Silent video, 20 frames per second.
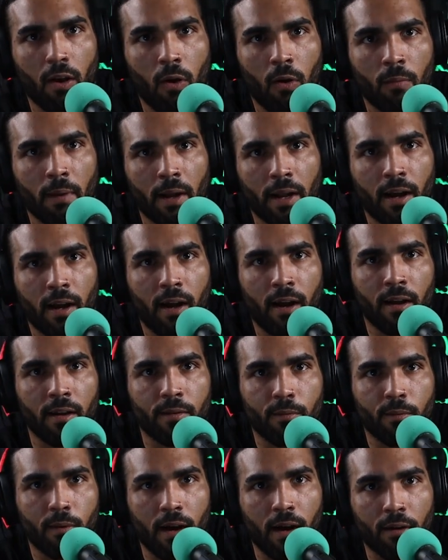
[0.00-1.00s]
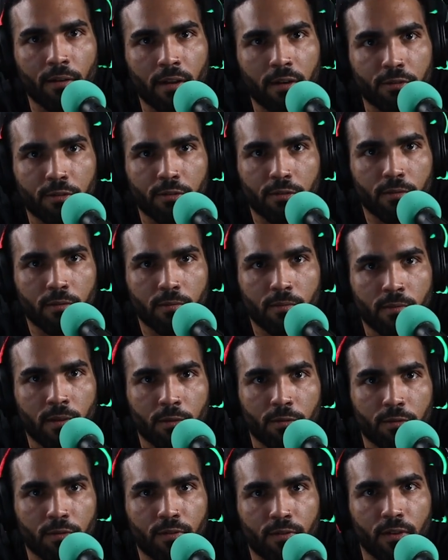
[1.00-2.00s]
oh my God, wow, that
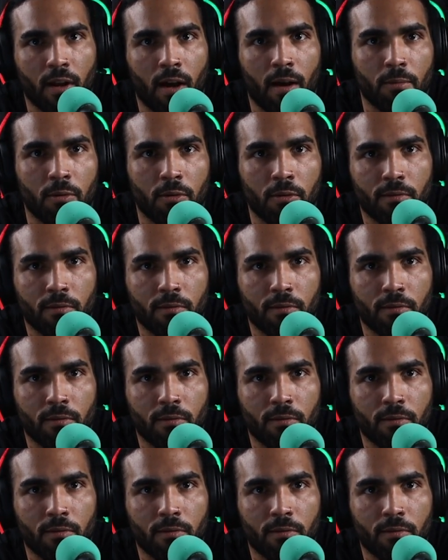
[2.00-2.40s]
was phenomenal.